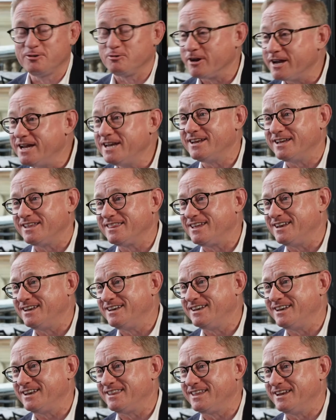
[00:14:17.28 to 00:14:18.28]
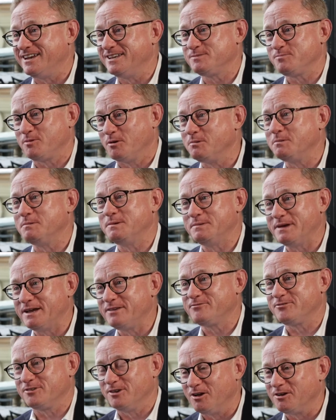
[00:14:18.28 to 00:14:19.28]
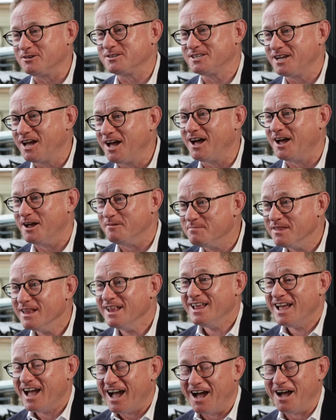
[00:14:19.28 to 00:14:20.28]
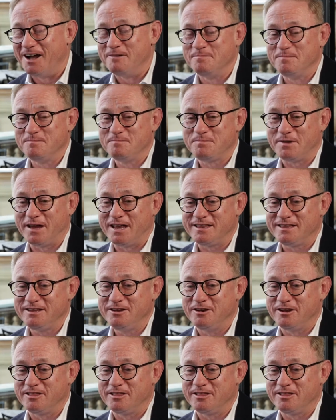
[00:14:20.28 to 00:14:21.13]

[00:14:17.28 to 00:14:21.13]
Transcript: greener than than it's probably been for a long time. Um, but you